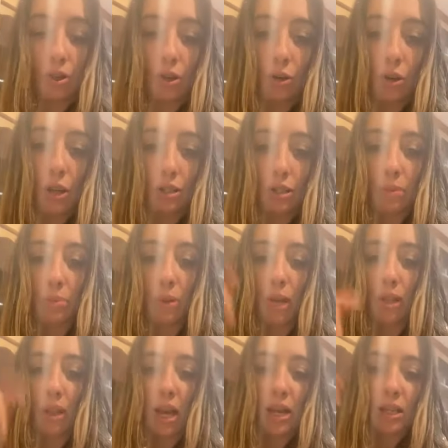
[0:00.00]
you. It's in
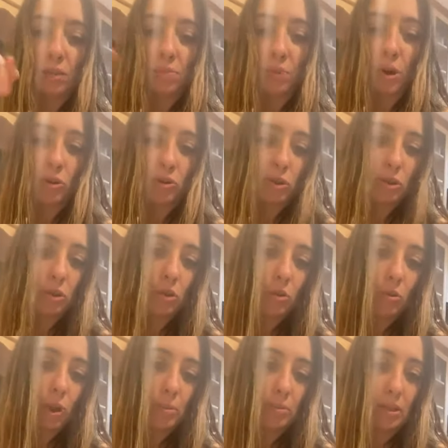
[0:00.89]
my last post to
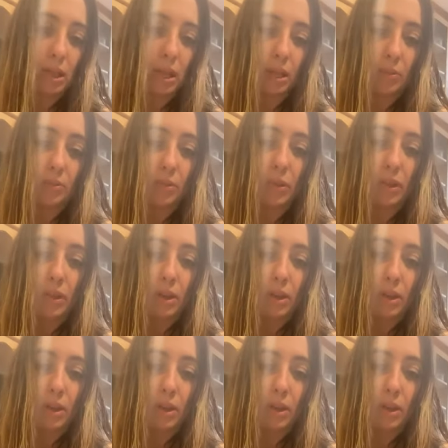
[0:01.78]
the website